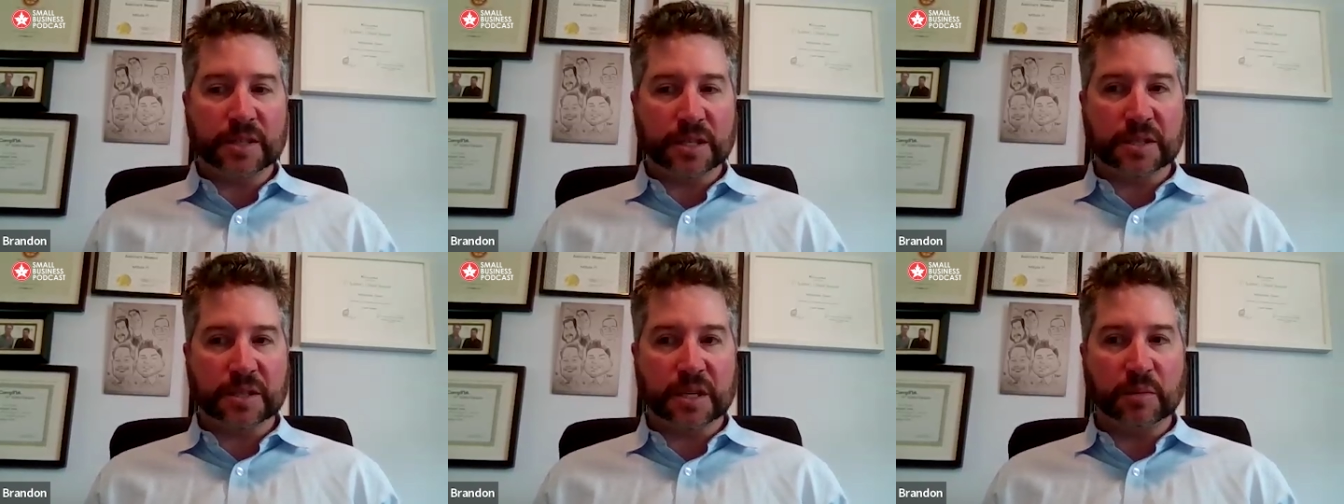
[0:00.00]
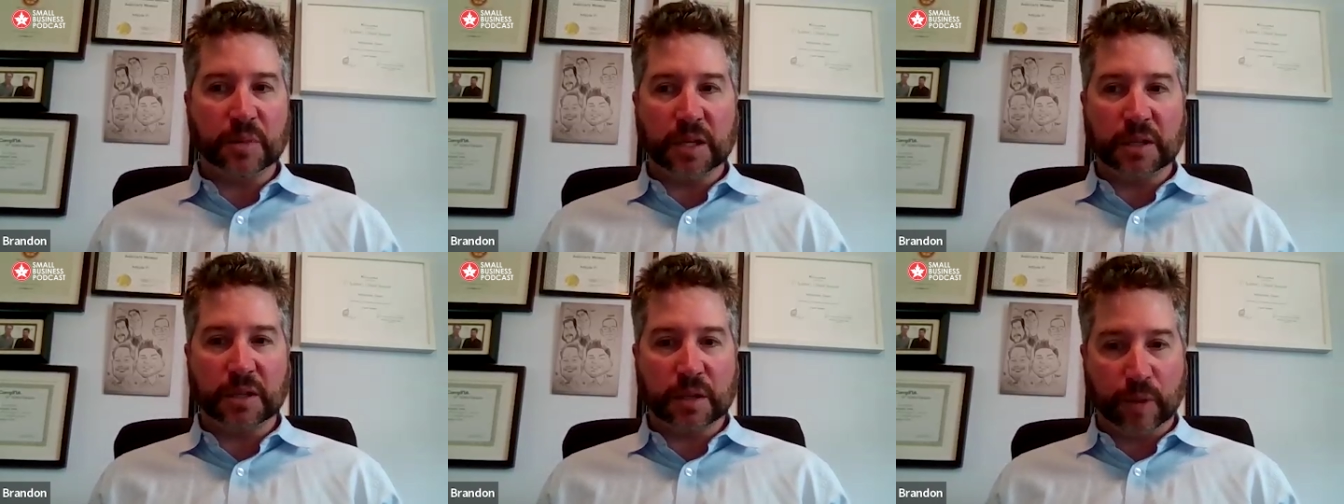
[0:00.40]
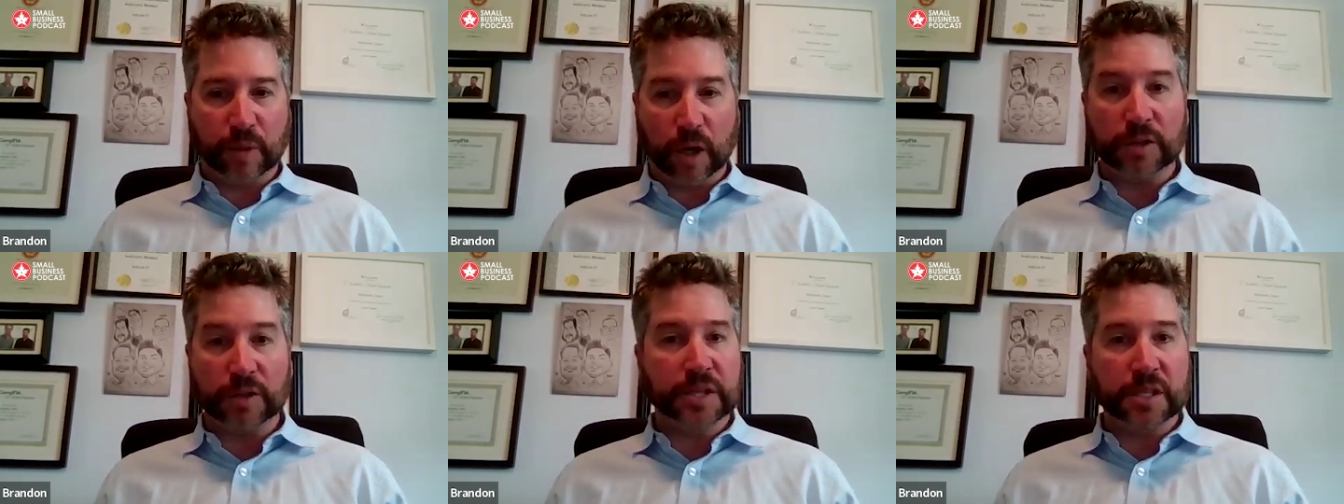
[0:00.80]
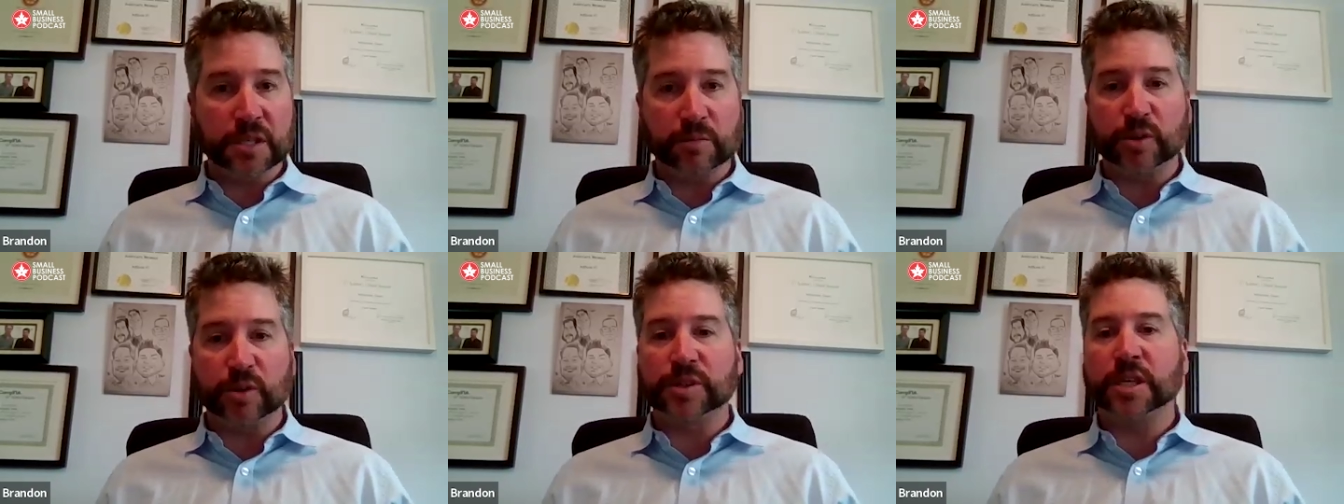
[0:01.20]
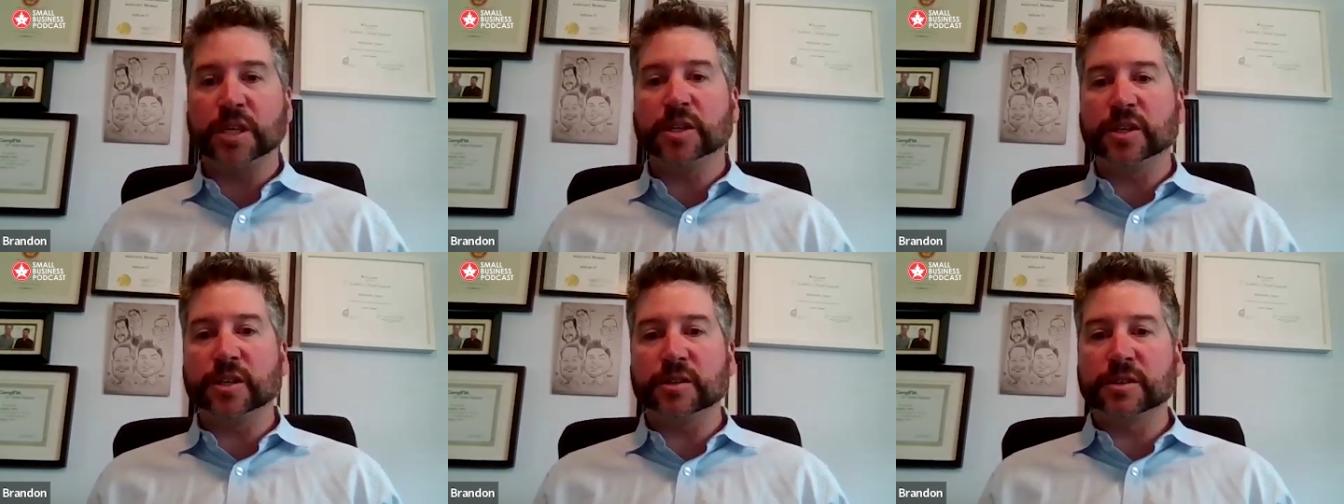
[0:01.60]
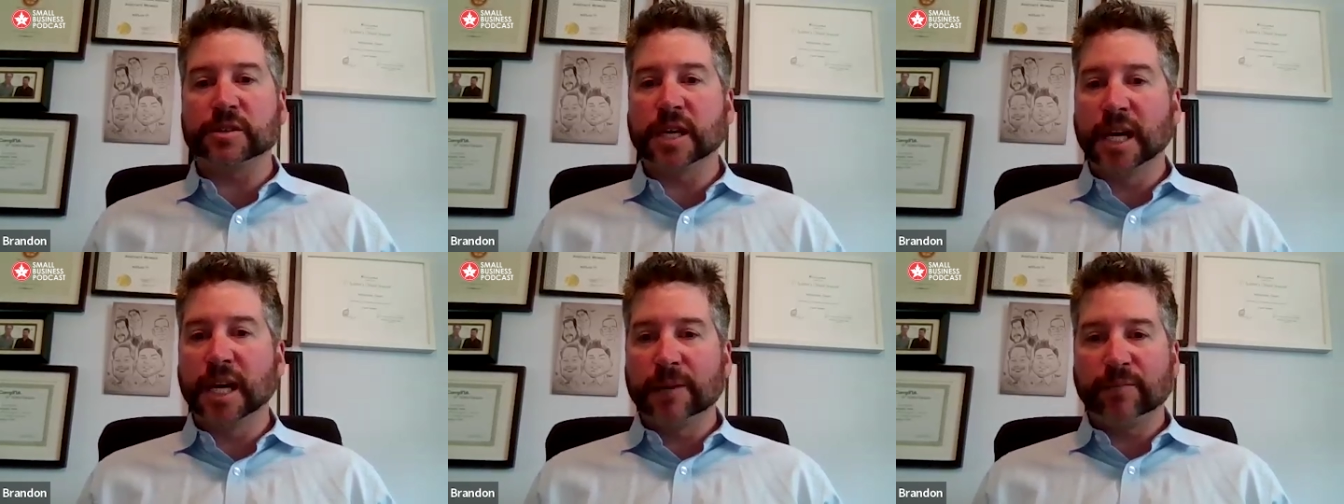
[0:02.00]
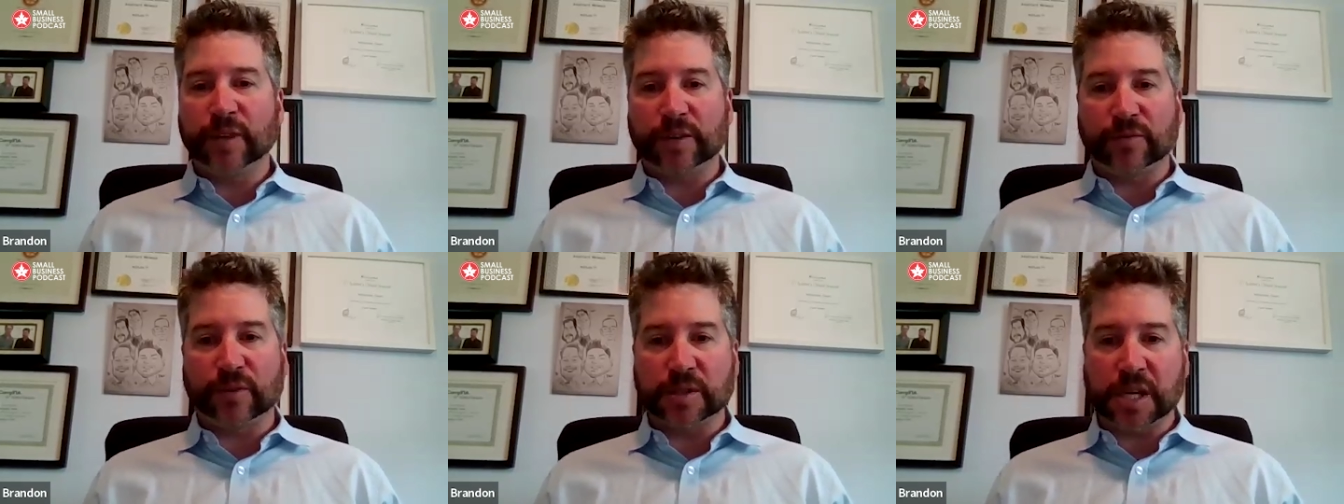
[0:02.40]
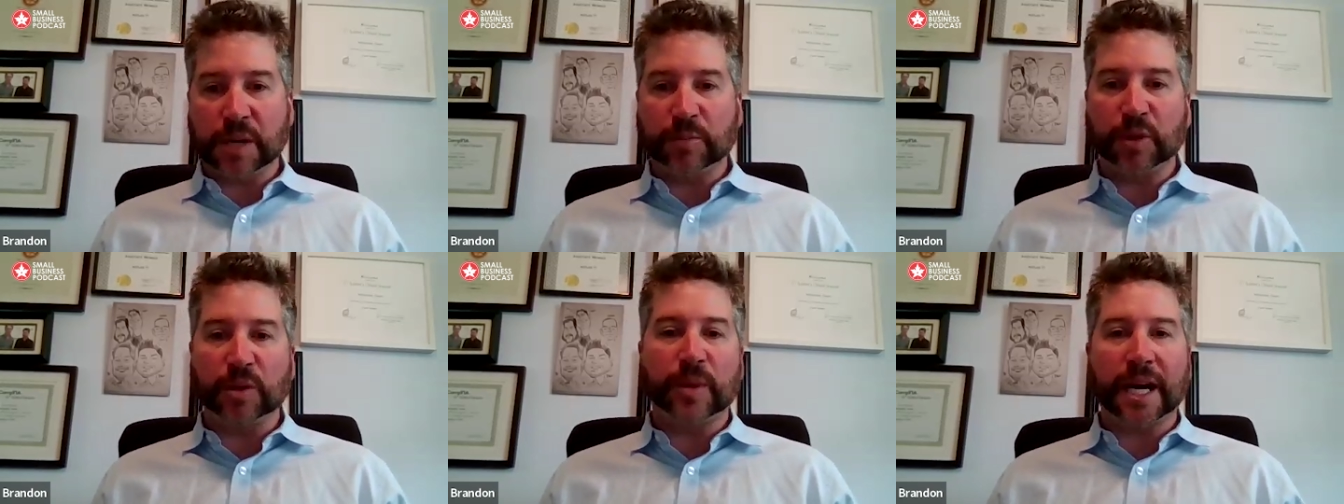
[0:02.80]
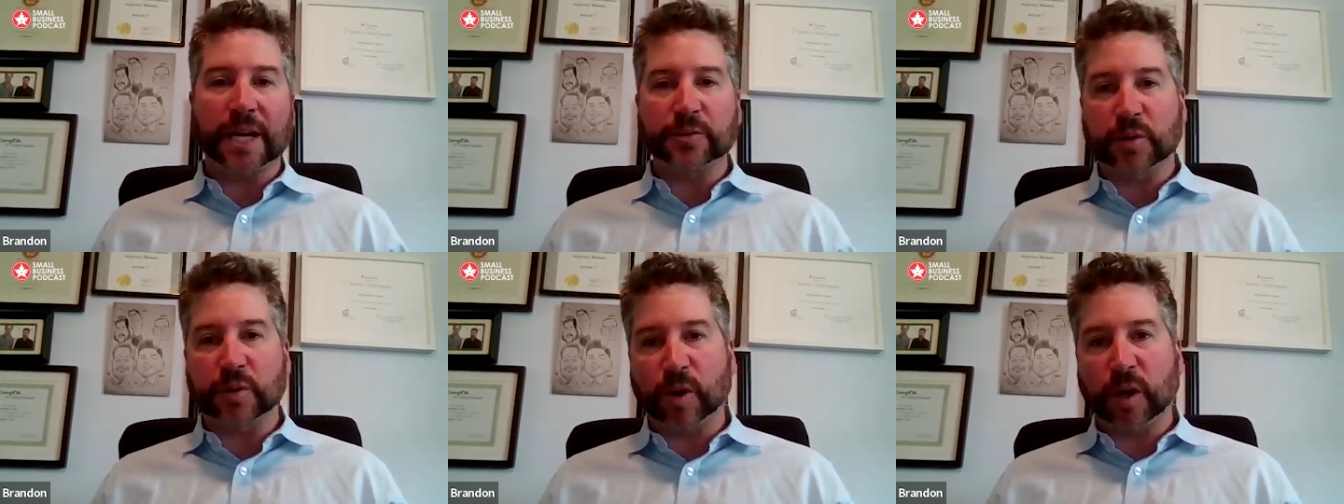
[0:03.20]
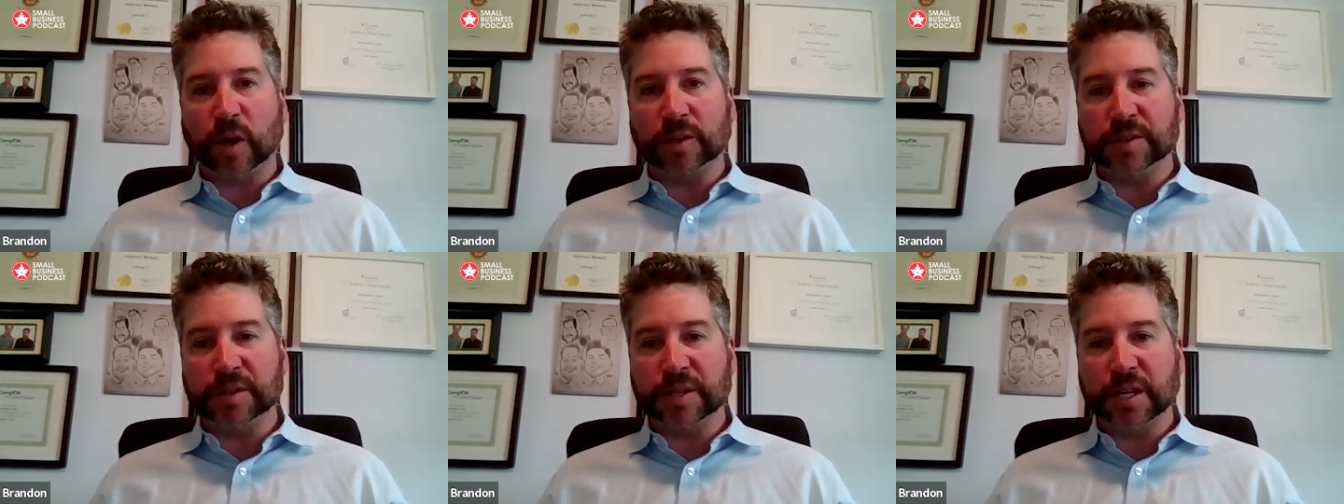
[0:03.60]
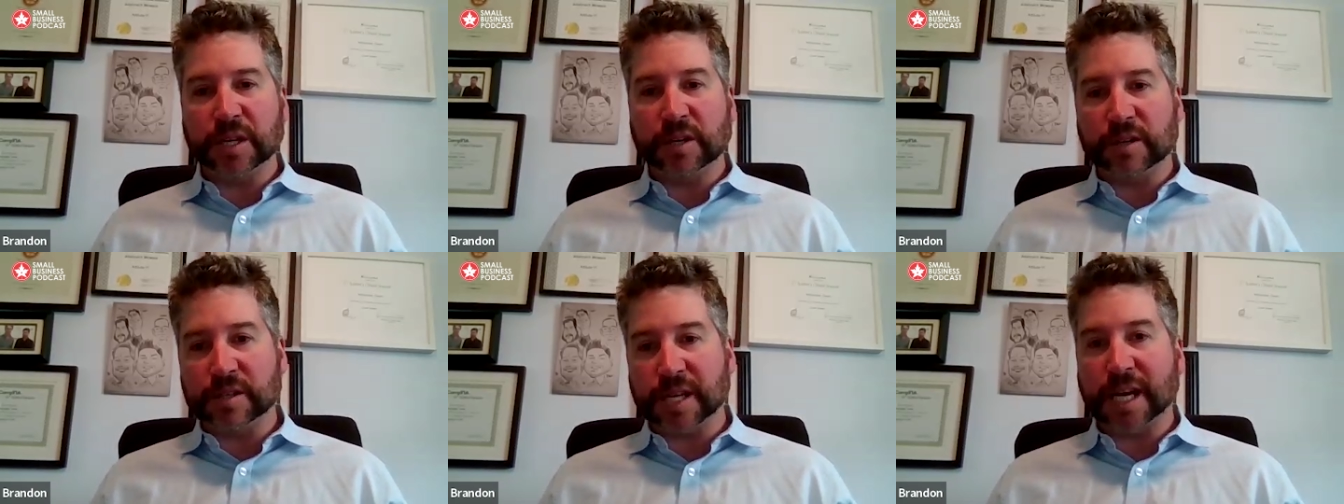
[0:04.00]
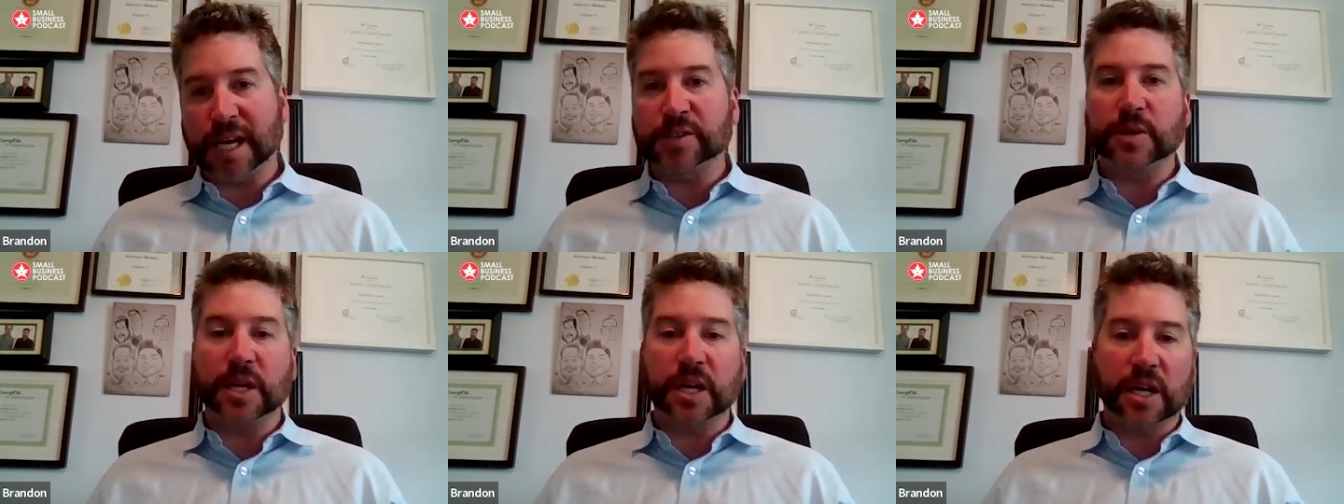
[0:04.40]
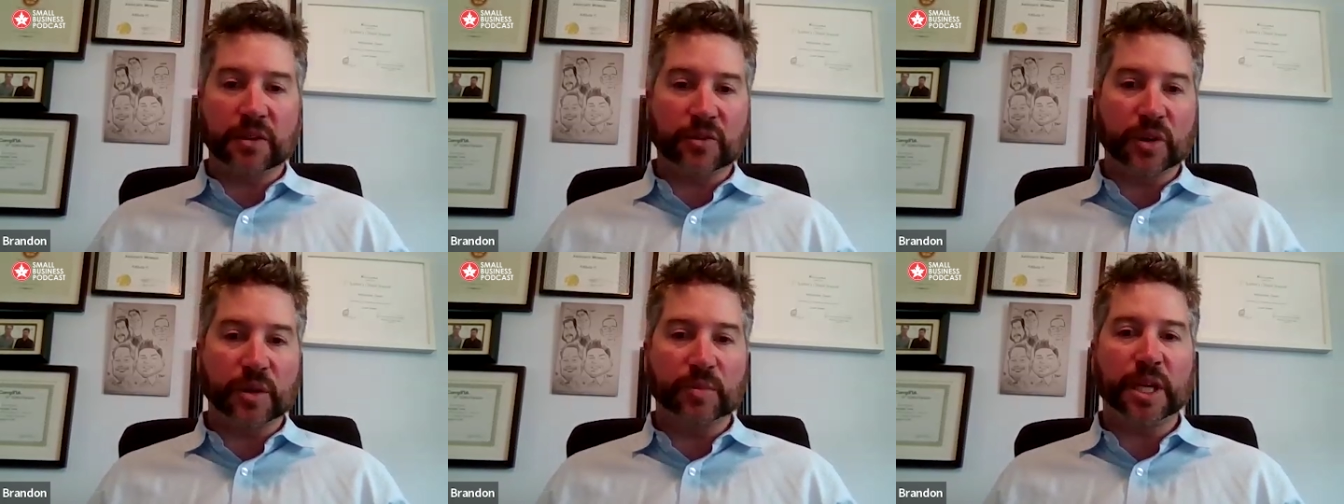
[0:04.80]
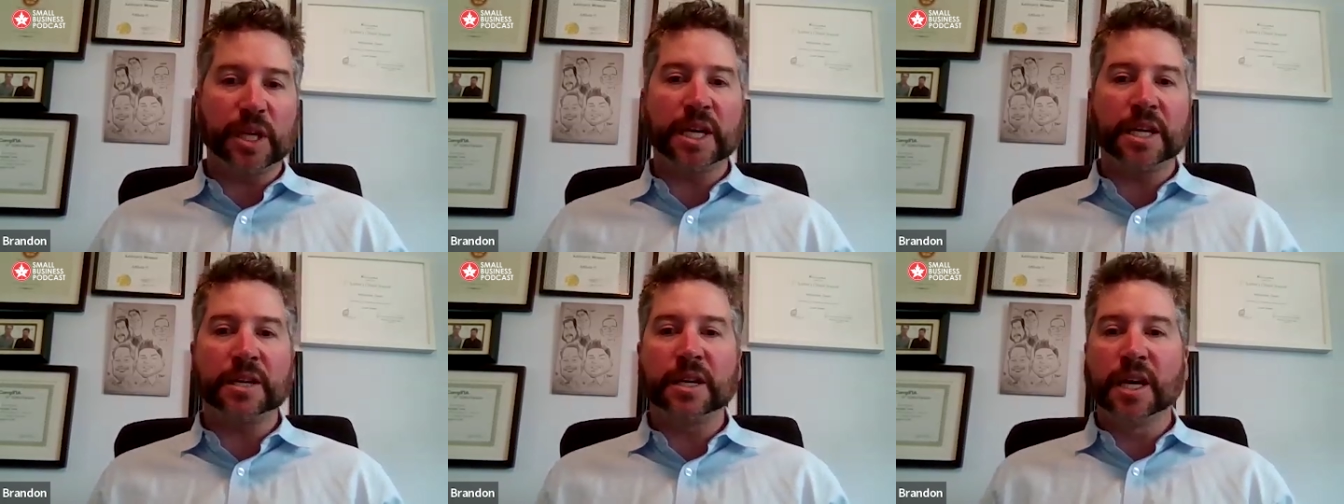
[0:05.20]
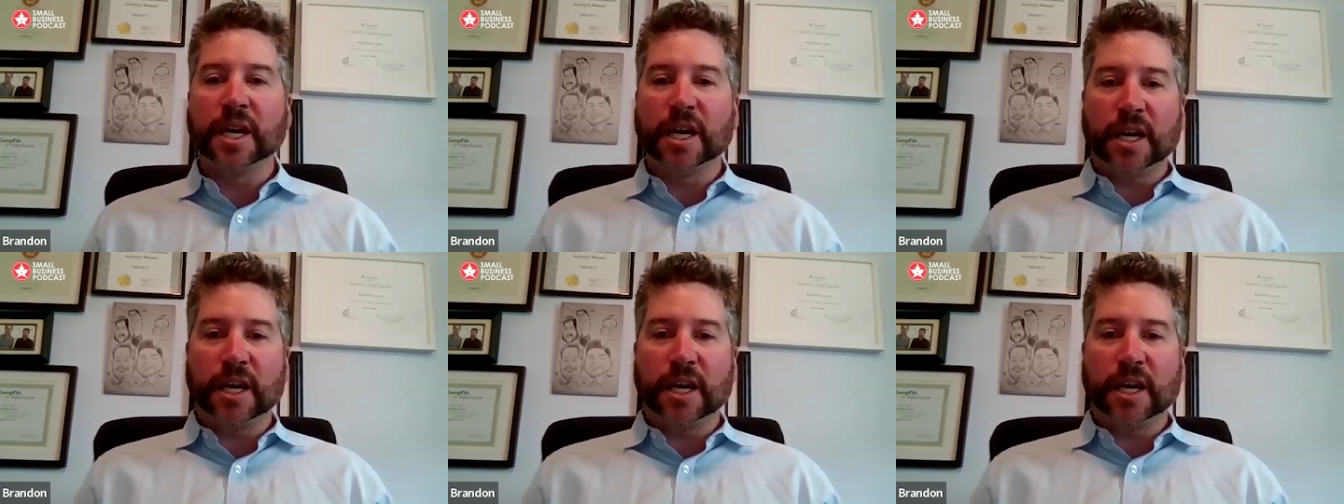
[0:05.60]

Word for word: This can be the policies and procedures, like, for example, a password policy or a disaster recovery plan.